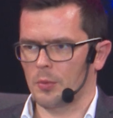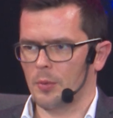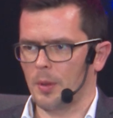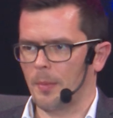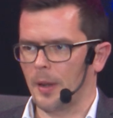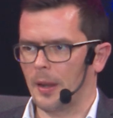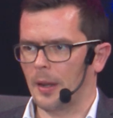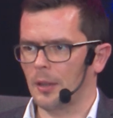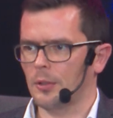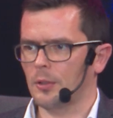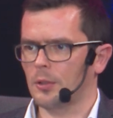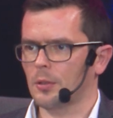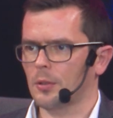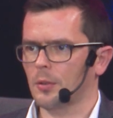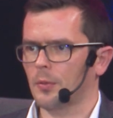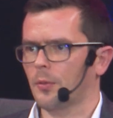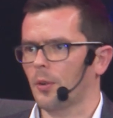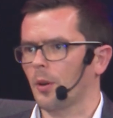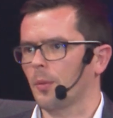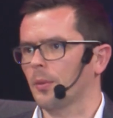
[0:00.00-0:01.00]
we manage
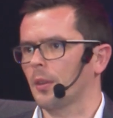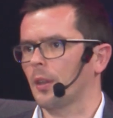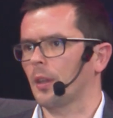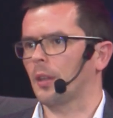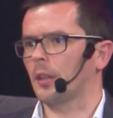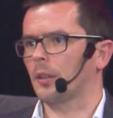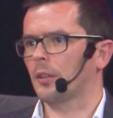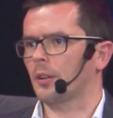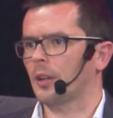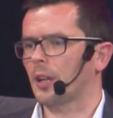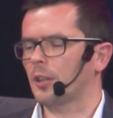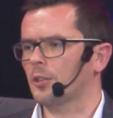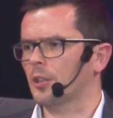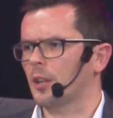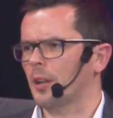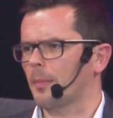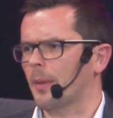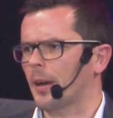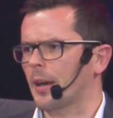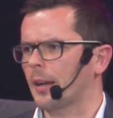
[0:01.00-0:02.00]
from the
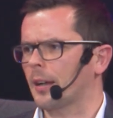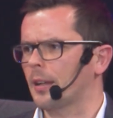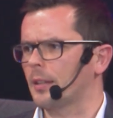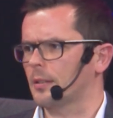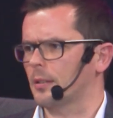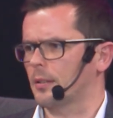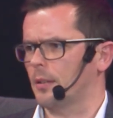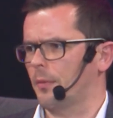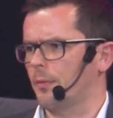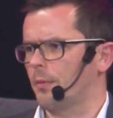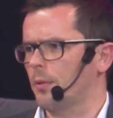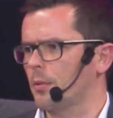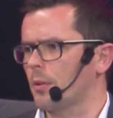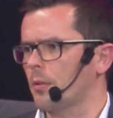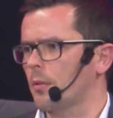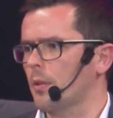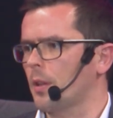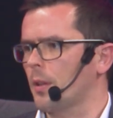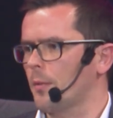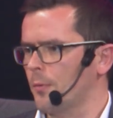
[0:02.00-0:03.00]
international markets, if
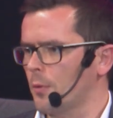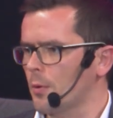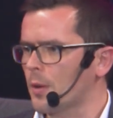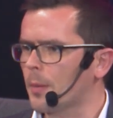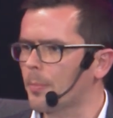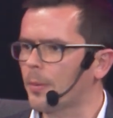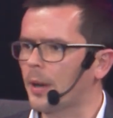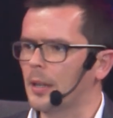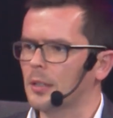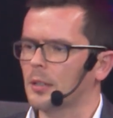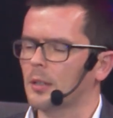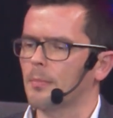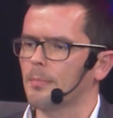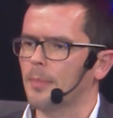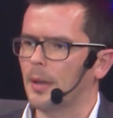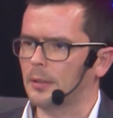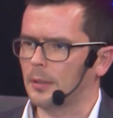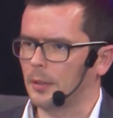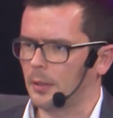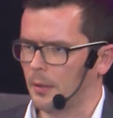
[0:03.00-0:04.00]
you are price
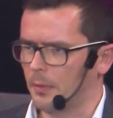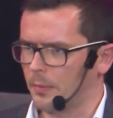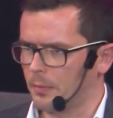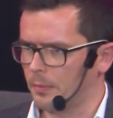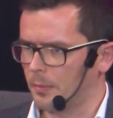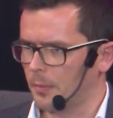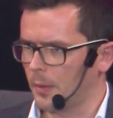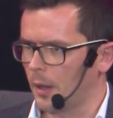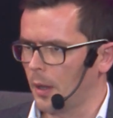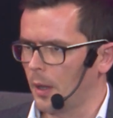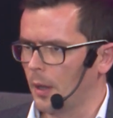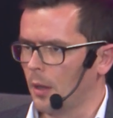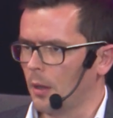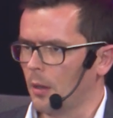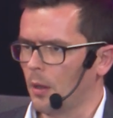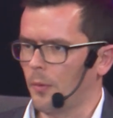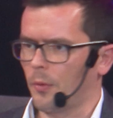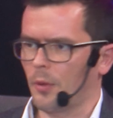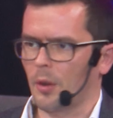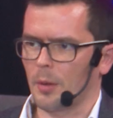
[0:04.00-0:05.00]
competitive,
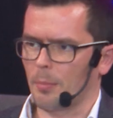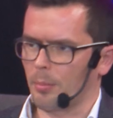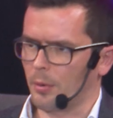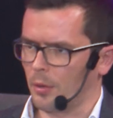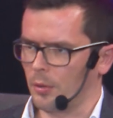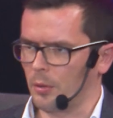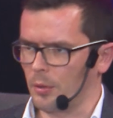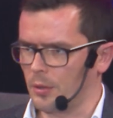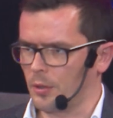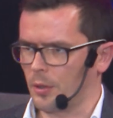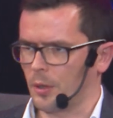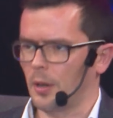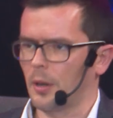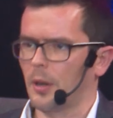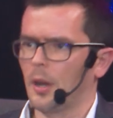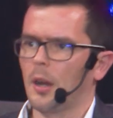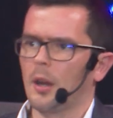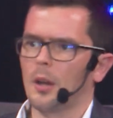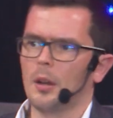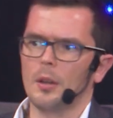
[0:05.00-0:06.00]
if you are a producer,
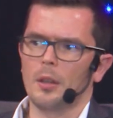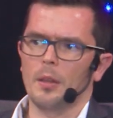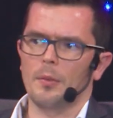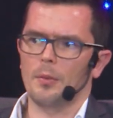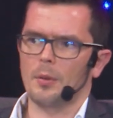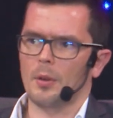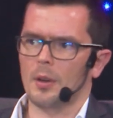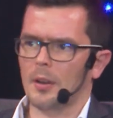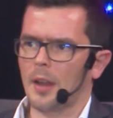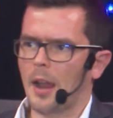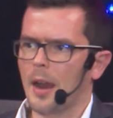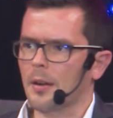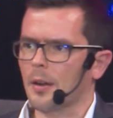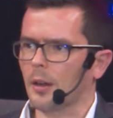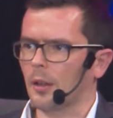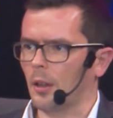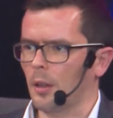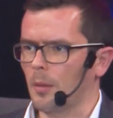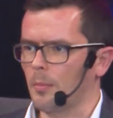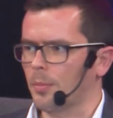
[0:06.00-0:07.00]
if you are a
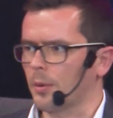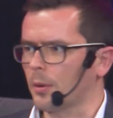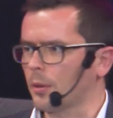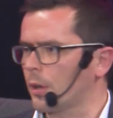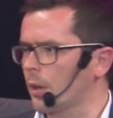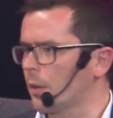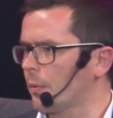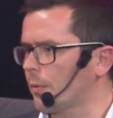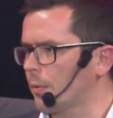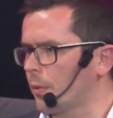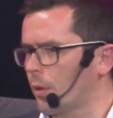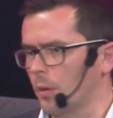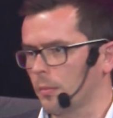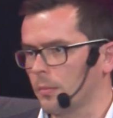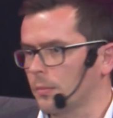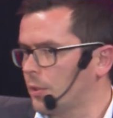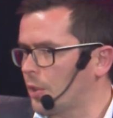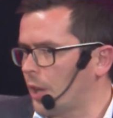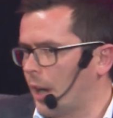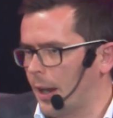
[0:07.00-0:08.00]
direct importer
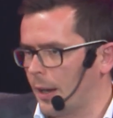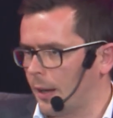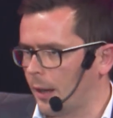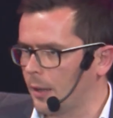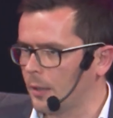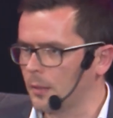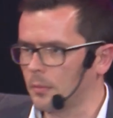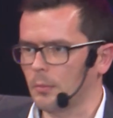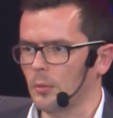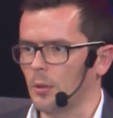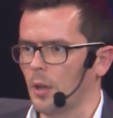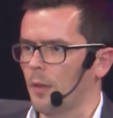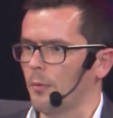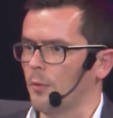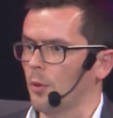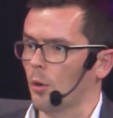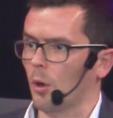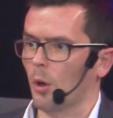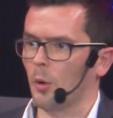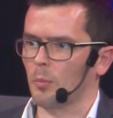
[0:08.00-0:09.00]
from China, you have
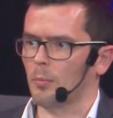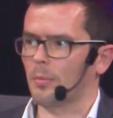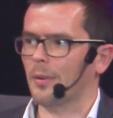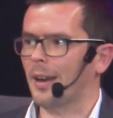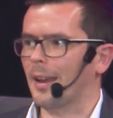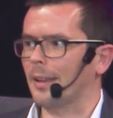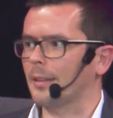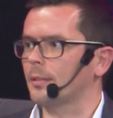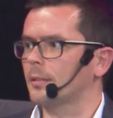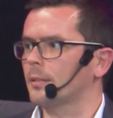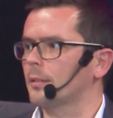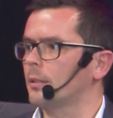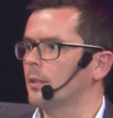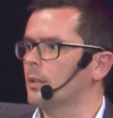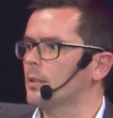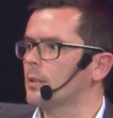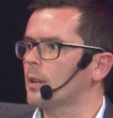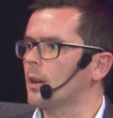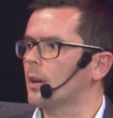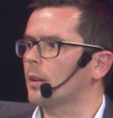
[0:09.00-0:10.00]
your own brand,
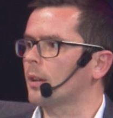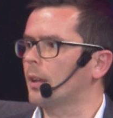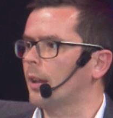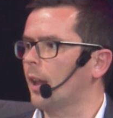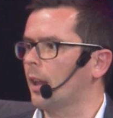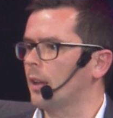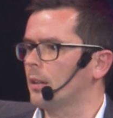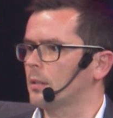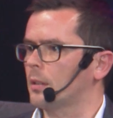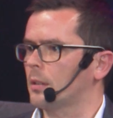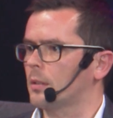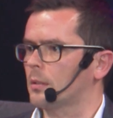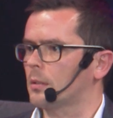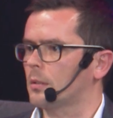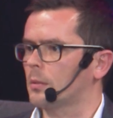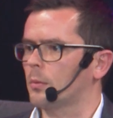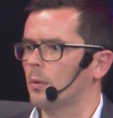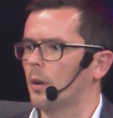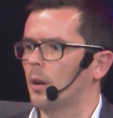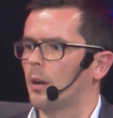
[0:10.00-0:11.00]
these are the
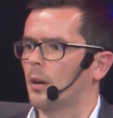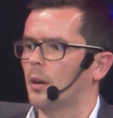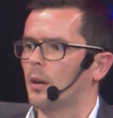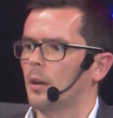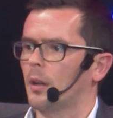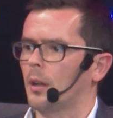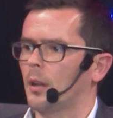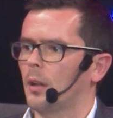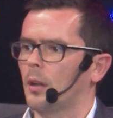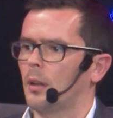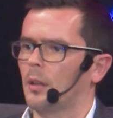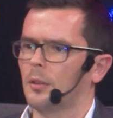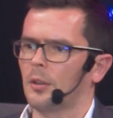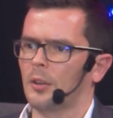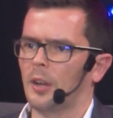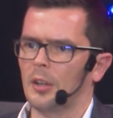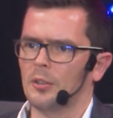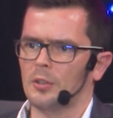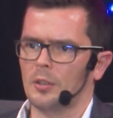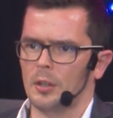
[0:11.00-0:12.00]
cases where
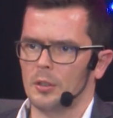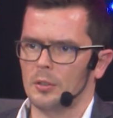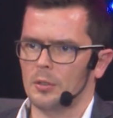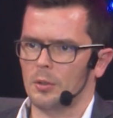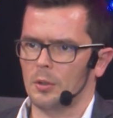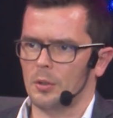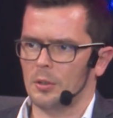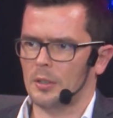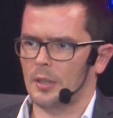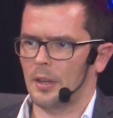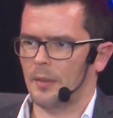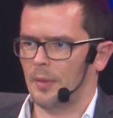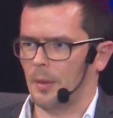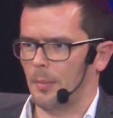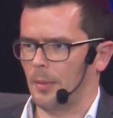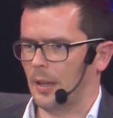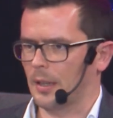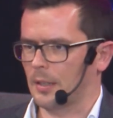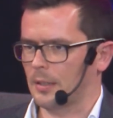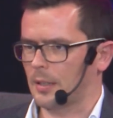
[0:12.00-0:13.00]
international stores have the
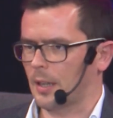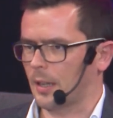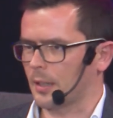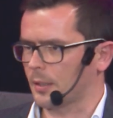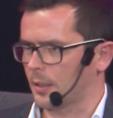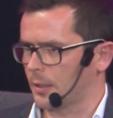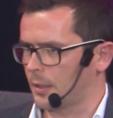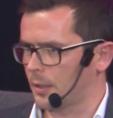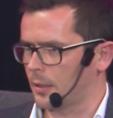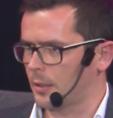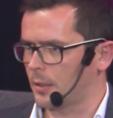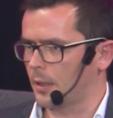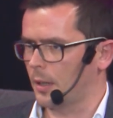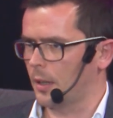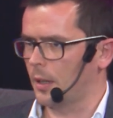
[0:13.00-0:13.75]
biggest successes.